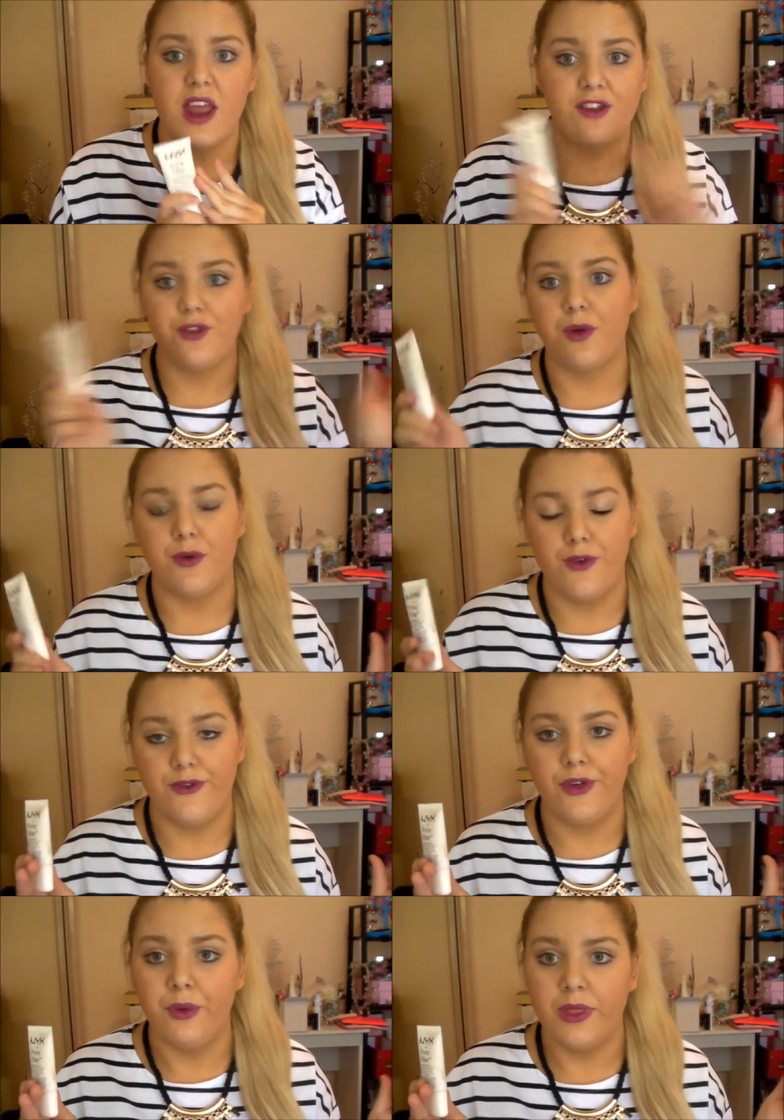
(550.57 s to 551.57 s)
and do a
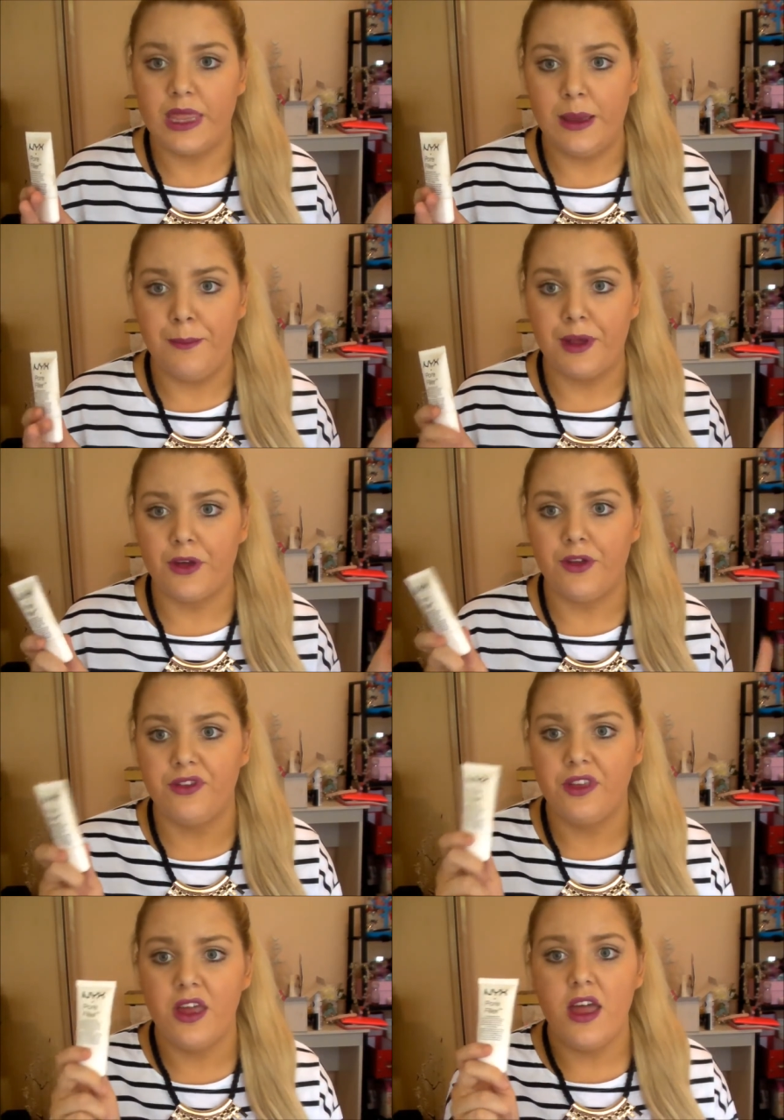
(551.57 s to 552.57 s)
review on them,
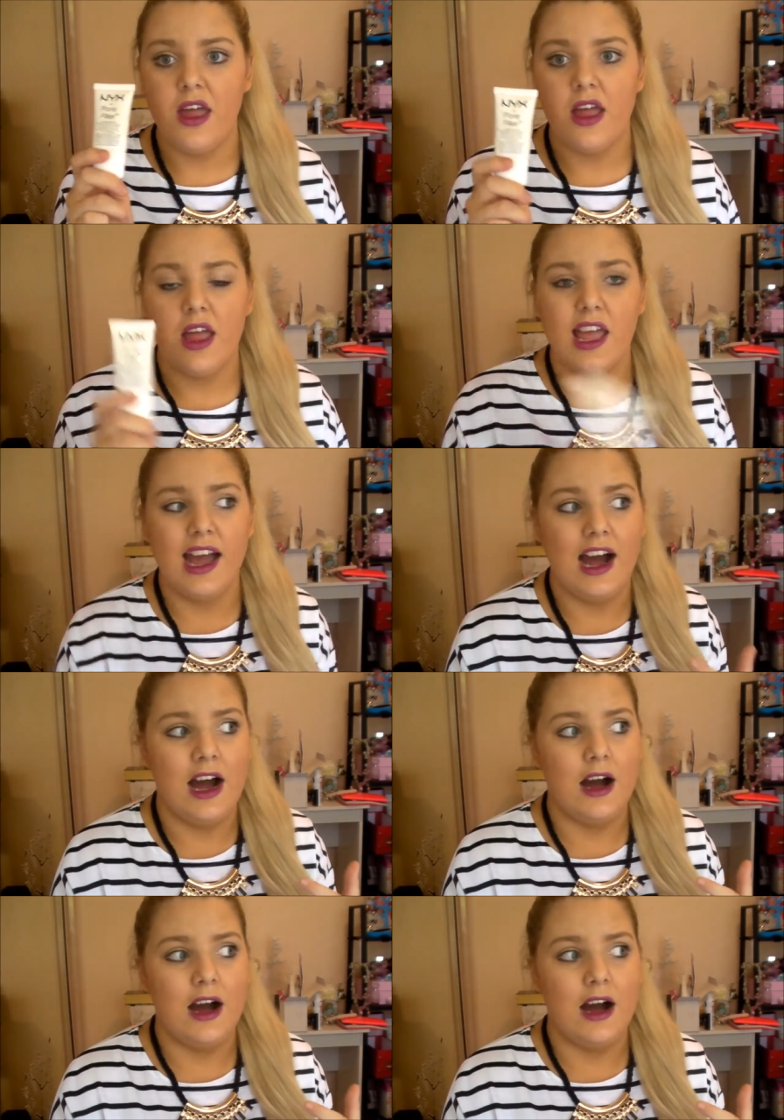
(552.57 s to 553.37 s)
because there